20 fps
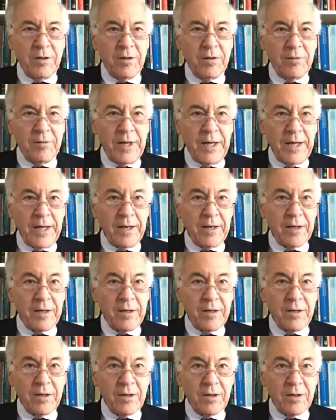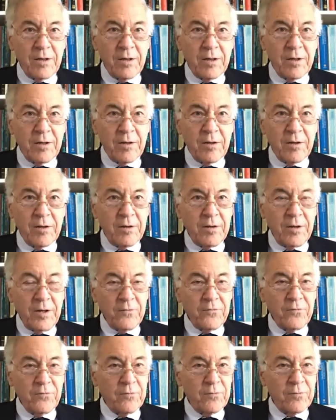that
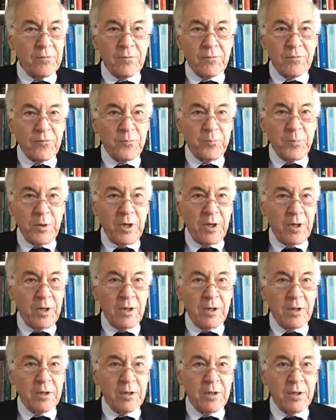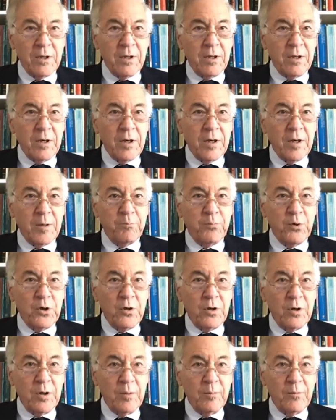doesn't spell a
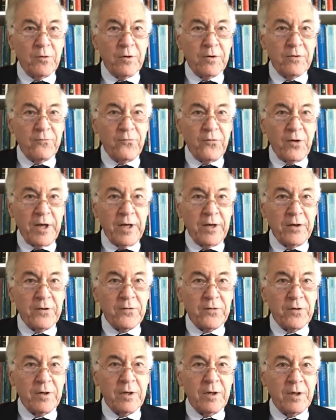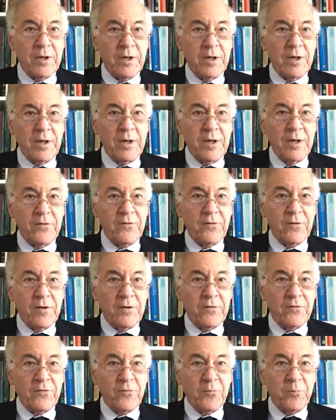boom or inflation.
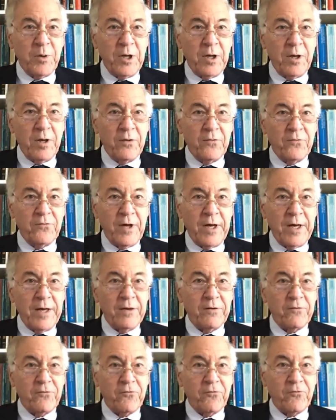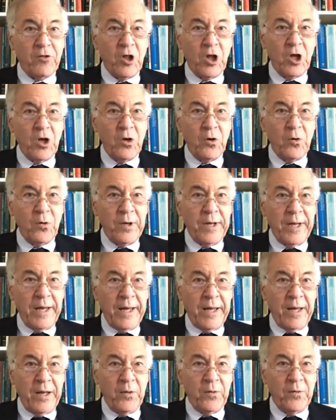It spells a
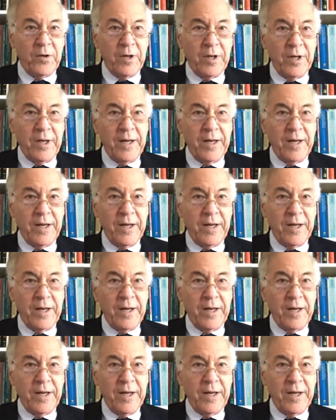slowdown.